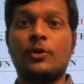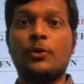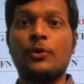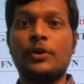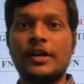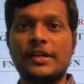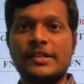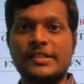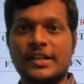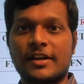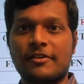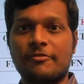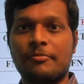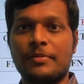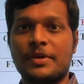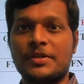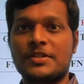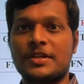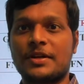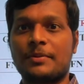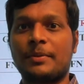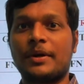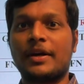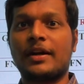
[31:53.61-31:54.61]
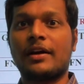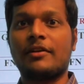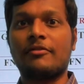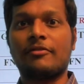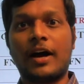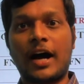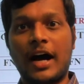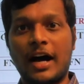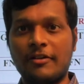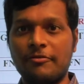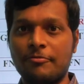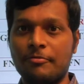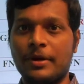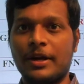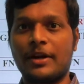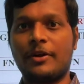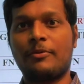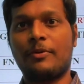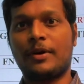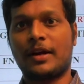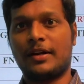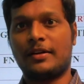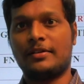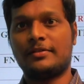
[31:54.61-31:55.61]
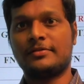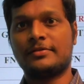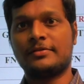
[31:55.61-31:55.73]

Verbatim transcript: units of measurement of half brick wall